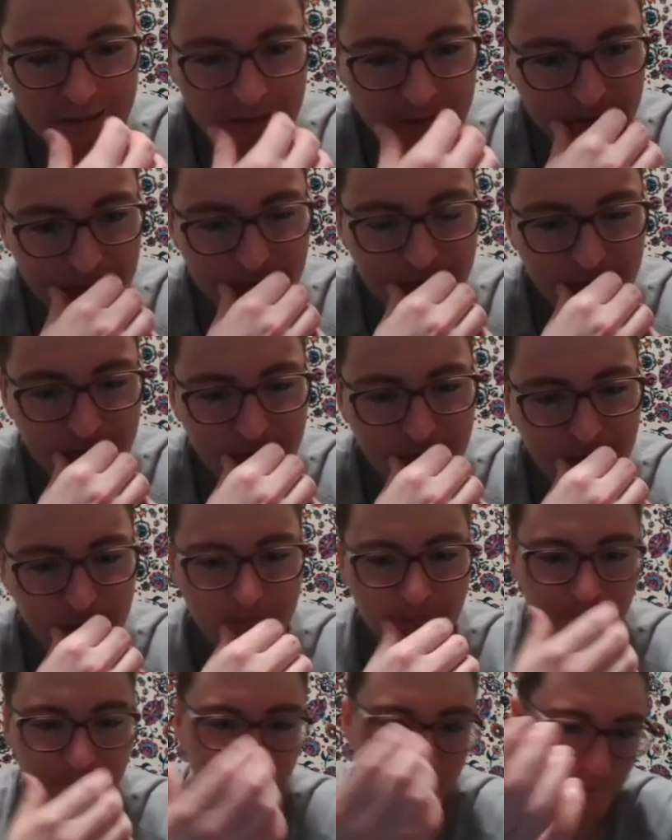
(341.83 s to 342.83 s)

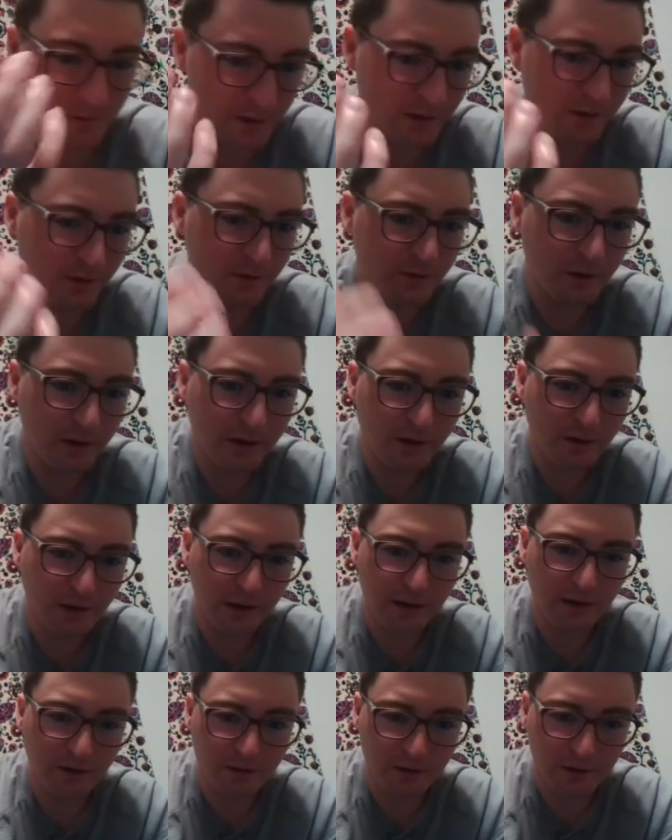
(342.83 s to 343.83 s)
You know, I
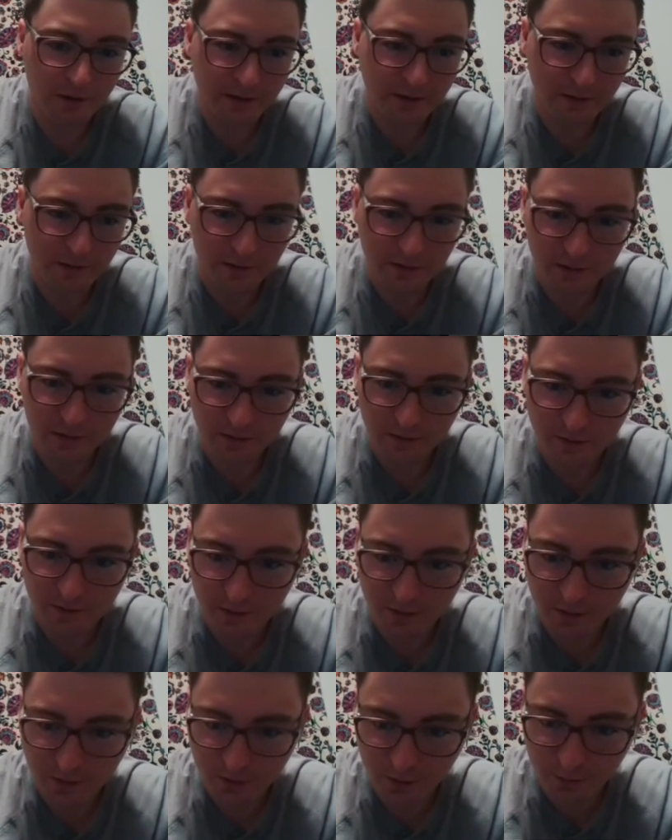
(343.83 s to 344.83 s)
don't like the
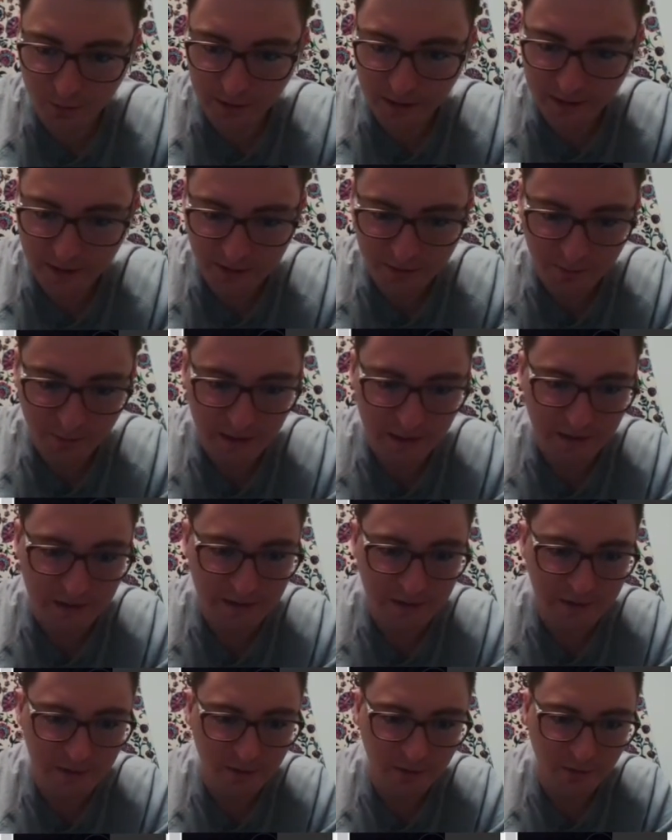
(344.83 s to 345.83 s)
coupe hatchbacks
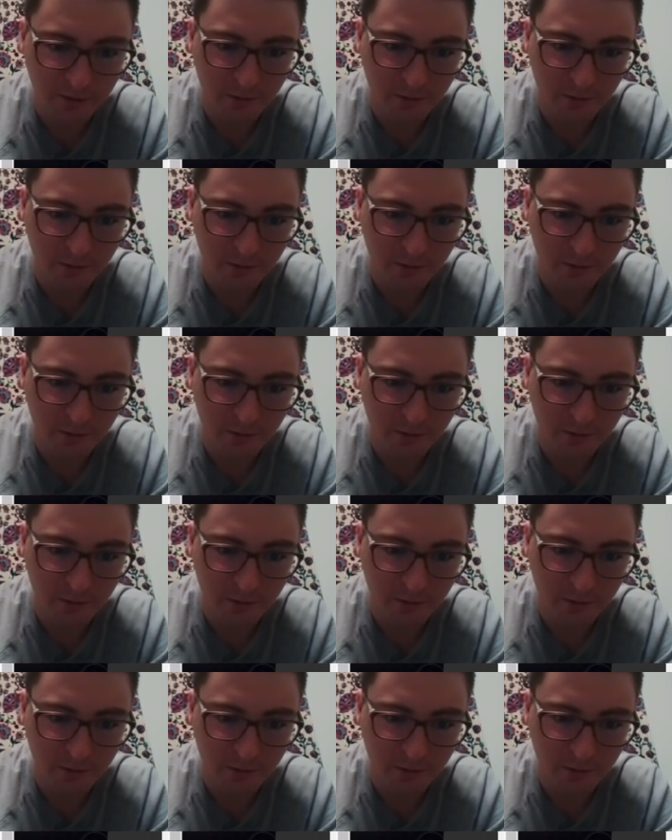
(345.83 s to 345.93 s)
either.